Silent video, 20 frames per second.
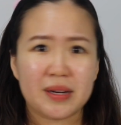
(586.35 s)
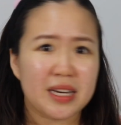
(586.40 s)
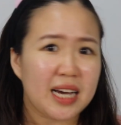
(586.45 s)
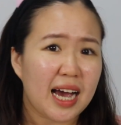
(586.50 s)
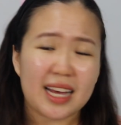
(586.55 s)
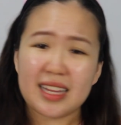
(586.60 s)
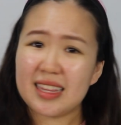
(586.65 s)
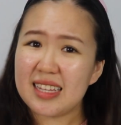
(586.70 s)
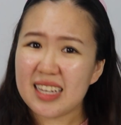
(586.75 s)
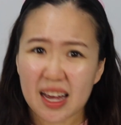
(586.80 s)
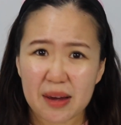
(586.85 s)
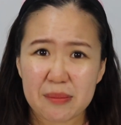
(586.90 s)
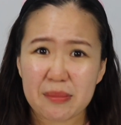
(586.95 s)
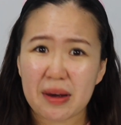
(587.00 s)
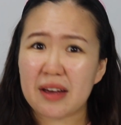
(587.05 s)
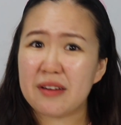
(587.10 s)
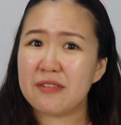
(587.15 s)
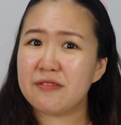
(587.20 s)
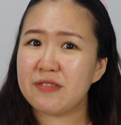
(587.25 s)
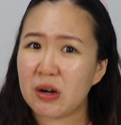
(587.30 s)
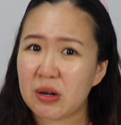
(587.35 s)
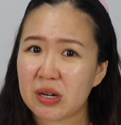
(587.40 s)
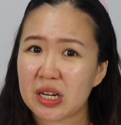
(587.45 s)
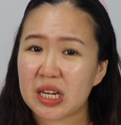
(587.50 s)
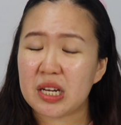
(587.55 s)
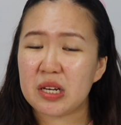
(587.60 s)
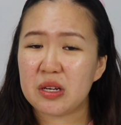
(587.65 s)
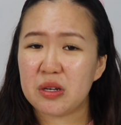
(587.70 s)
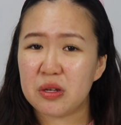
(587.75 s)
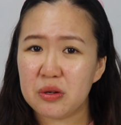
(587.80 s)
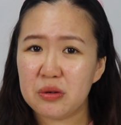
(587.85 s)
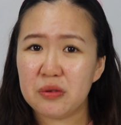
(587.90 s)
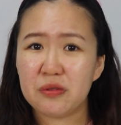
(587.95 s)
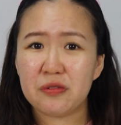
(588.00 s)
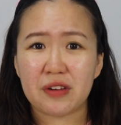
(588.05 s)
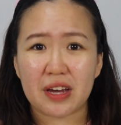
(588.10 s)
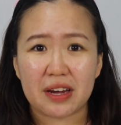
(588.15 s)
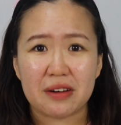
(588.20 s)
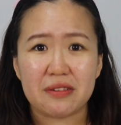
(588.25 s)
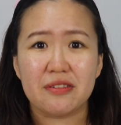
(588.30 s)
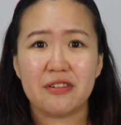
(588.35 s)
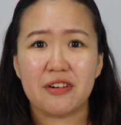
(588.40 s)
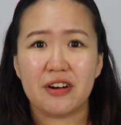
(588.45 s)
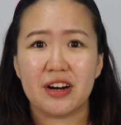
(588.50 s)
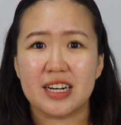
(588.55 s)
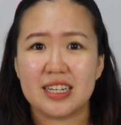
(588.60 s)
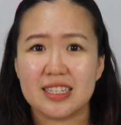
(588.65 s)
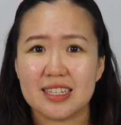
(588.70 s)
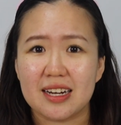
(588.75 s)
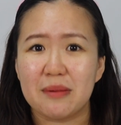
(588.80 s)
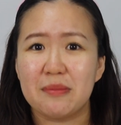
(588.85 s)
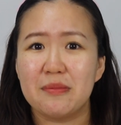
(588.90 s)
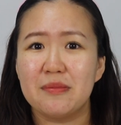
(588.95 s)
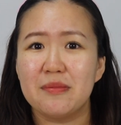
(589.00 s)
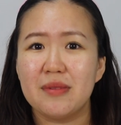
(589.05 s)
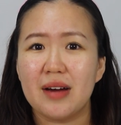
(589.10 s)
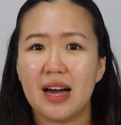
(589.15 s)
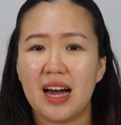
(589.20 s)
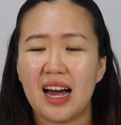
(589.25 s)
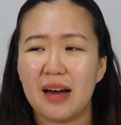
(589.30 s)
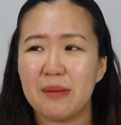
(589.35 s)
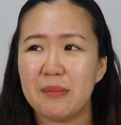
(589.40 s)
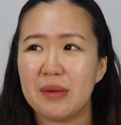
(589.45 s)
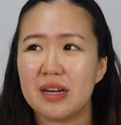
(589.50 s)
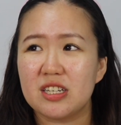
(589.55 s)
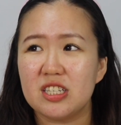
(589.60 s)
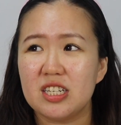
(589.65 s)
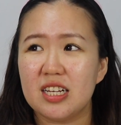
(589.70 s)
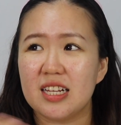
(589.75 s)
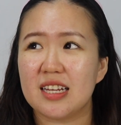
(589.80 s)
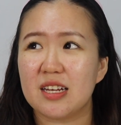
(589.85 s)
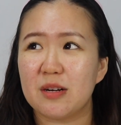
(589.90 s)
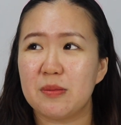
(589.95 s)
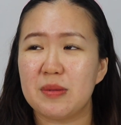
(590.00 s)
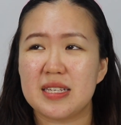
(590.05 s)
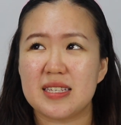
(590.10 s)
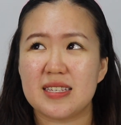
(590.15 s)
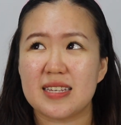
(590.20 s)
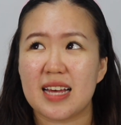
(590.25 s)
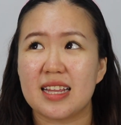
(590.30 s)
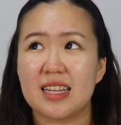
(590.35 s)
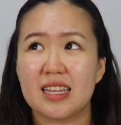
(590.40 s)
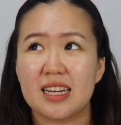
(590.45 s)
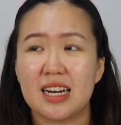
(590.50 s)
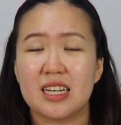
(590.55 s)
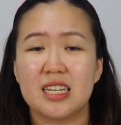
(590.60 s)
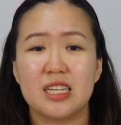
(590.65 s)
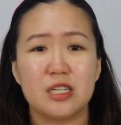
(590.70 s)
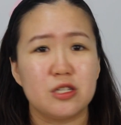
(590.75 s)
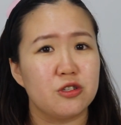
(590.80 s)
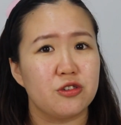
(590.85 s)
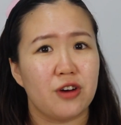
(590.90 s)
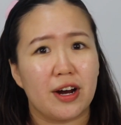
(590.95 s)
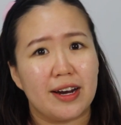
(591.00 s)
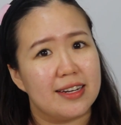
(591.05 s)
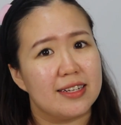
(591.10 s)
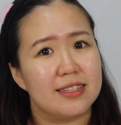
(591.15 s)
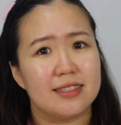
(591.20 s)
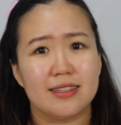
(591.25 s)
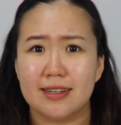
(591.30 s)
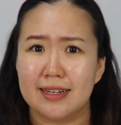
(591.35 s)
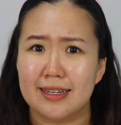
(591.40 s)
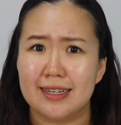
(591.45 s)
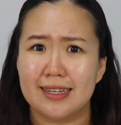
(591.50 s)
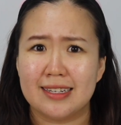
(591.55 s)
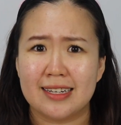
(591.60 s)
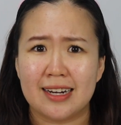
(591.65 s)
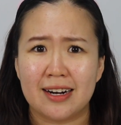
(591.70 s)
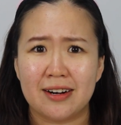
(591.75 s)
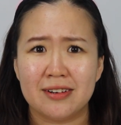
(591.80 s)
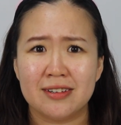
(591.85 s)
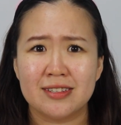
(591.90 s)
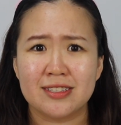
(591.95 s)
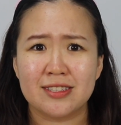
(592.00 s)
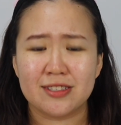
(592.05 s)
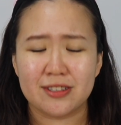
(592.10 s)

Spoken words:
I think I might have found a new favorite. I'm actually a little bit sad that I didn't try this earlier now.